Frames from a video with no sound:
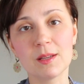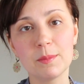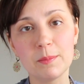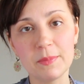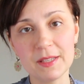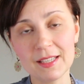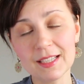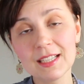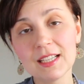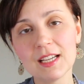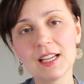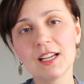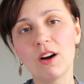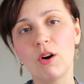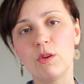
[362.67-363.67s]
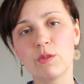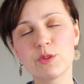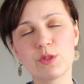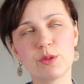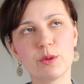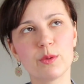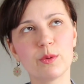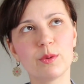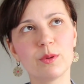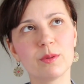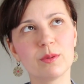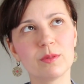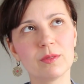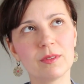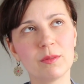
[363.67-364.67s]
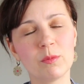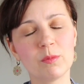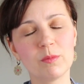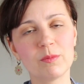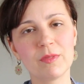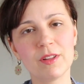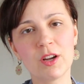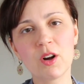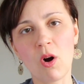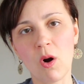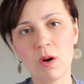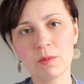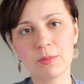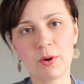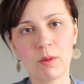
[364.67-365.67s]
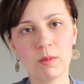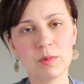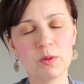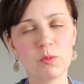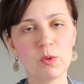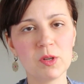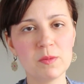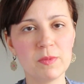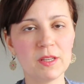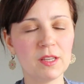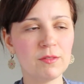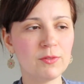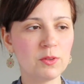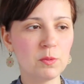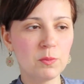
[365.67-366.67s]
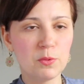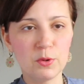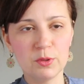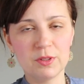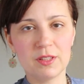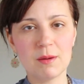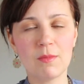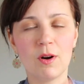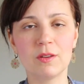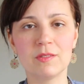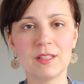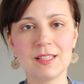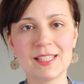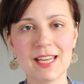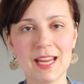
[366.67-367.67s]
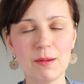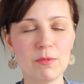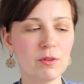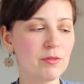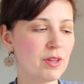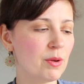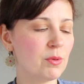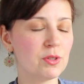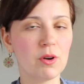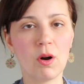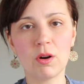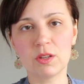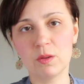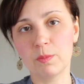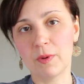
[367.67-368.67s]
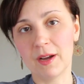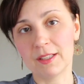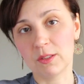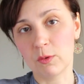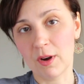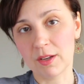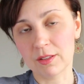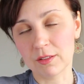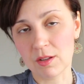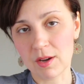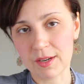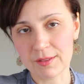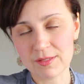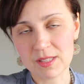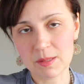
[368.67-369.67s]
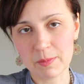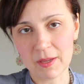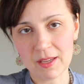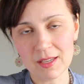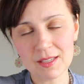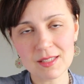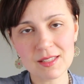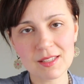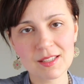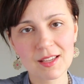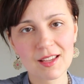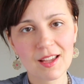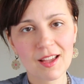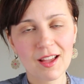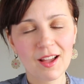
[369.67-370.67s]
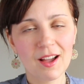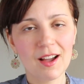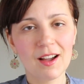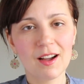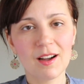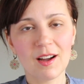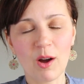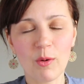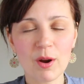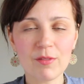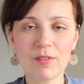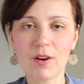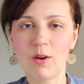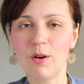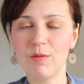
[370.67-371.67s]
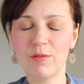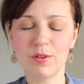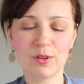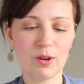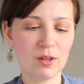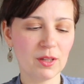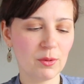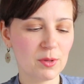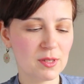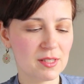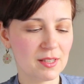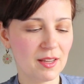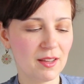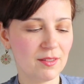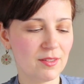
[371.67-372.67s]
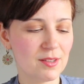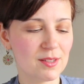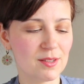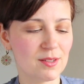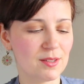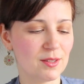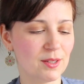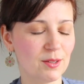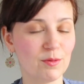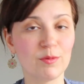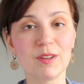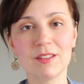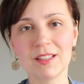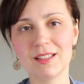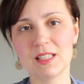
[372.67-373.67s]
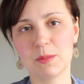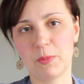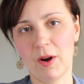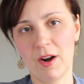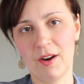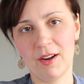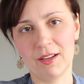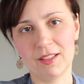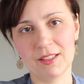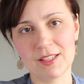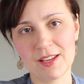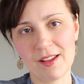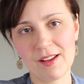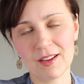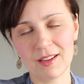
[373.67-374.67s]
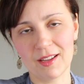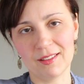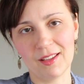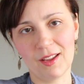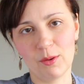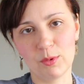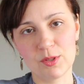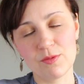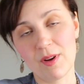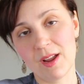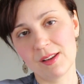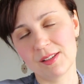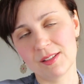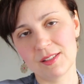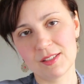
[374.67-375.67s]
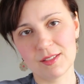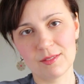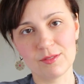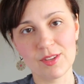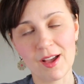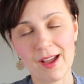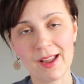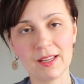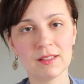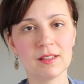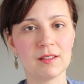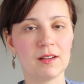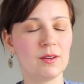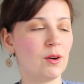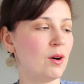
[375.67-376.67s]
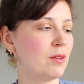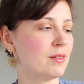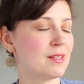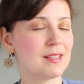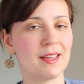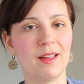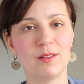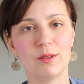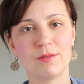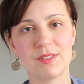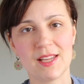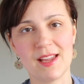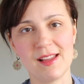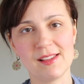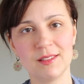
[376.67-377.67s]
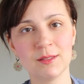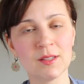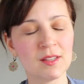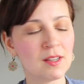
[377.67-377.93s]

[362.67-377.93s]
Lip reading: big, also a con probably would be if you put them on the table, they would occupy quite a lot of space. However, overall, I would say this is a really inspiring deck and I would rate it 9 on the scale of 10.